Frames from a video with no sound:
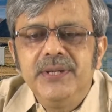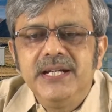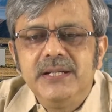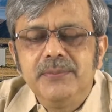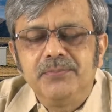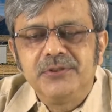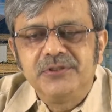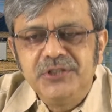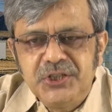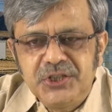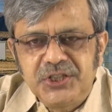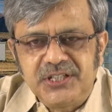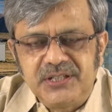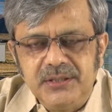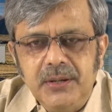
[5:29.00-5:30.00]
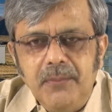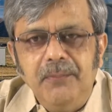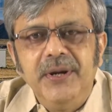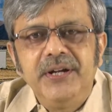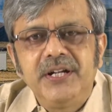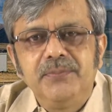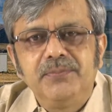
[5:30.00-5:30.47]
a
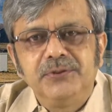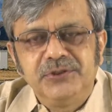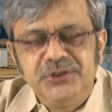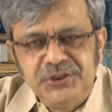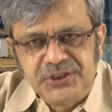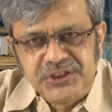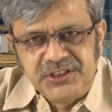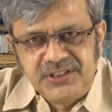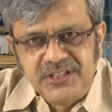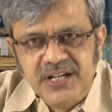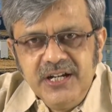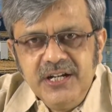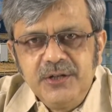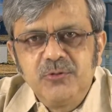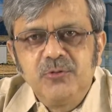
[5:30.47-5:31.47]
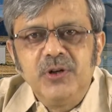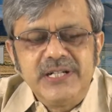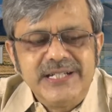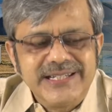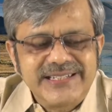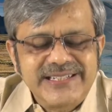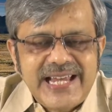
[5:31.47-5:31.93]
better position to
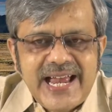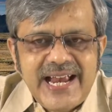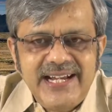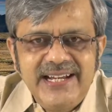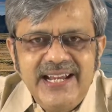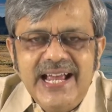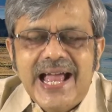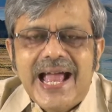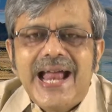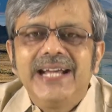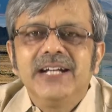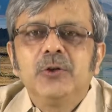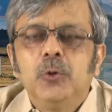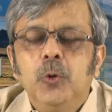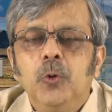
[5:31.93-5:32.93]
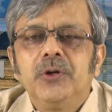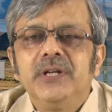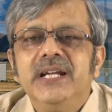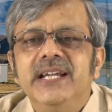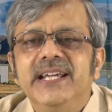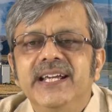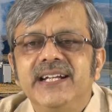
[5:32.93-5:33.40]
understand and
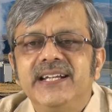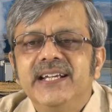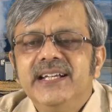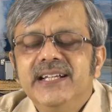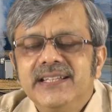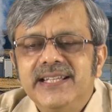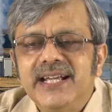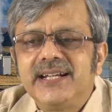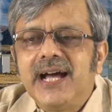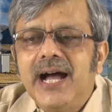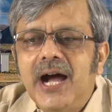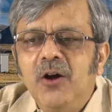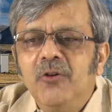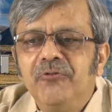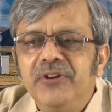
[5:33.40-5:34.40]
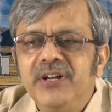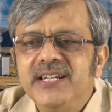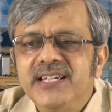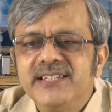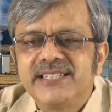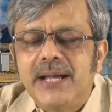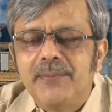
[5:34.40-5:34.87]
correlate that how
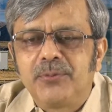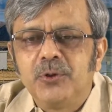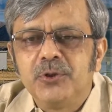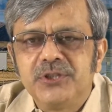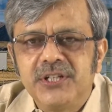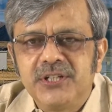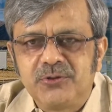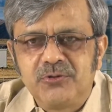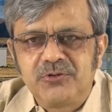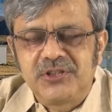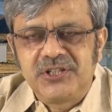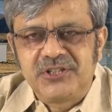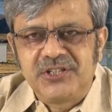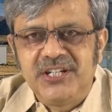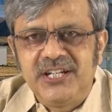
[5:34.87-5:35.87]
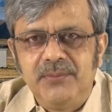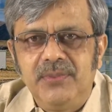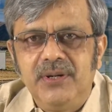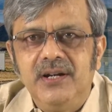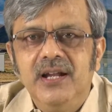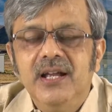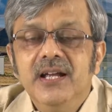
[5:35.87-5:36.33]
various approaches to
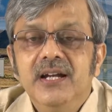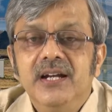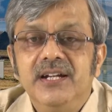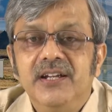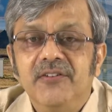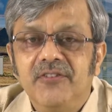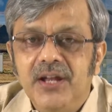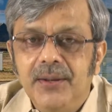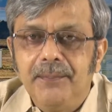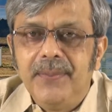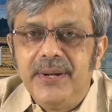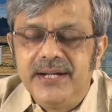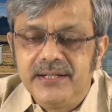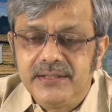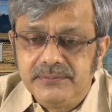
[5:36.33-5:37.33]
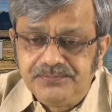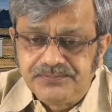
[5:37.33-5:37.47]
sustainable development